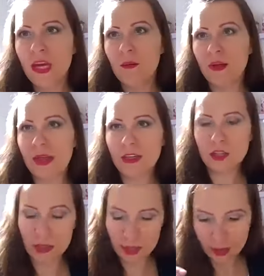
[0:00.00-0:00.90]
But
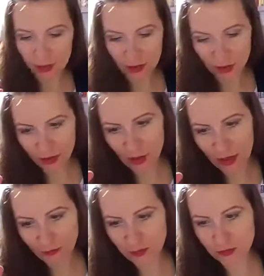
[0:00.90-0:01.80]
actually, you
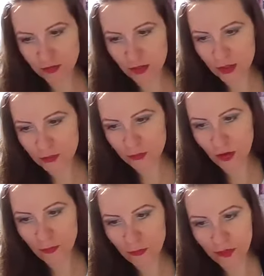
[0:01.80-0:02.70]
have to see it
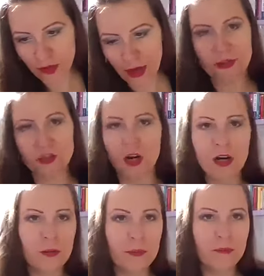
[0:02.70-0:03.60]
from the
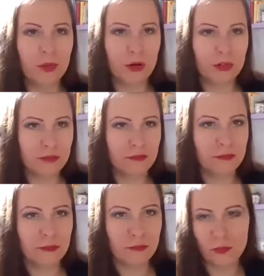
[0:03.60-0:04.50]
HR
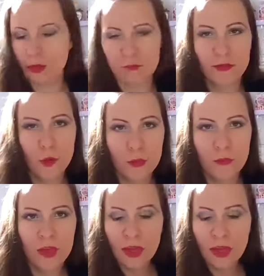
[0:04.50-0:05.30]
person view.